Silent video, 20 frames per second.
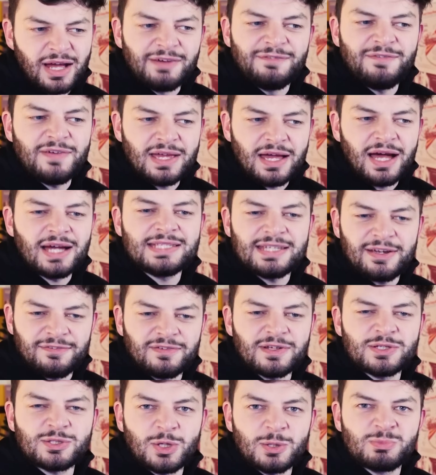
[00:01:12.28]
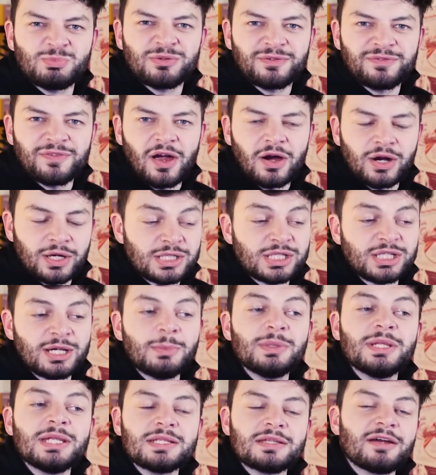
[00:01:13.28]
I think I definitely do prefer it. Some
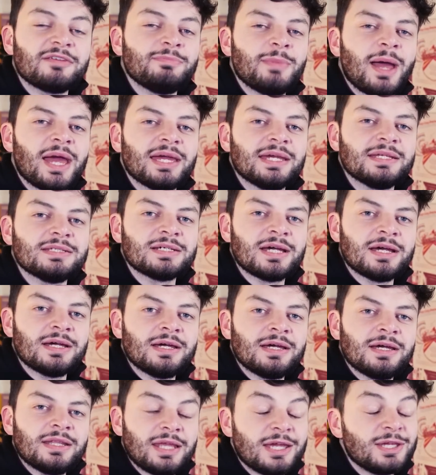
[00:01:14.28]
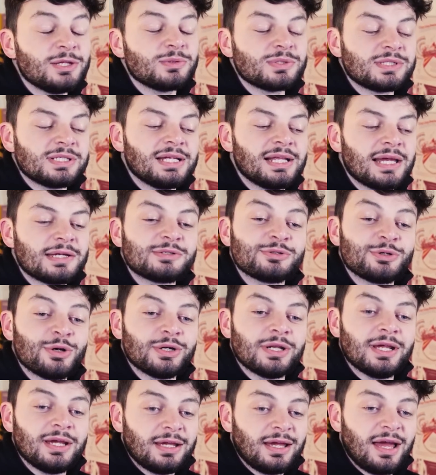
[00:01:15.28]
of these I've made that you'll see later on,